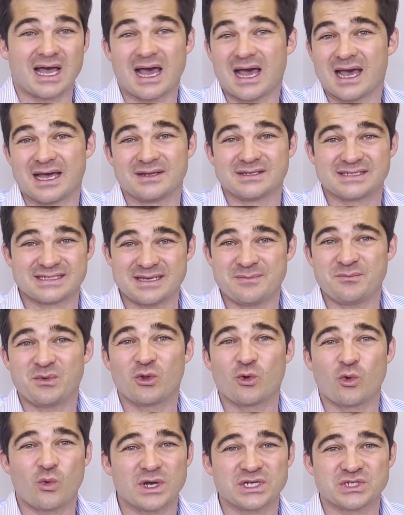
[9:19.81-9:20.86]
Add a simple
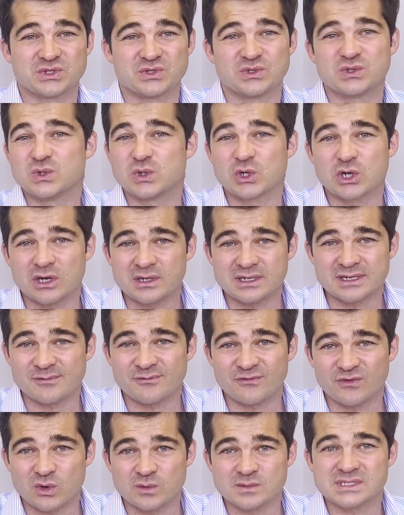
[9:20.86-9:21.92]
question to your contact
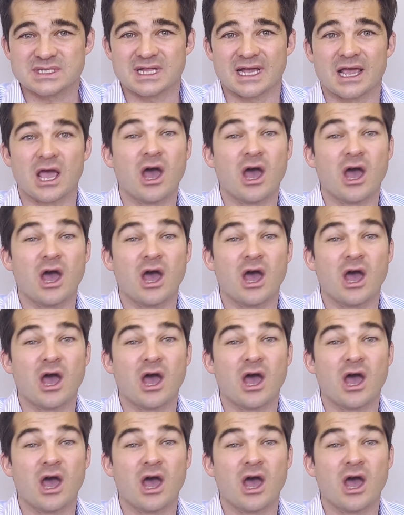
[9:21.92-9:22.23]
forms like,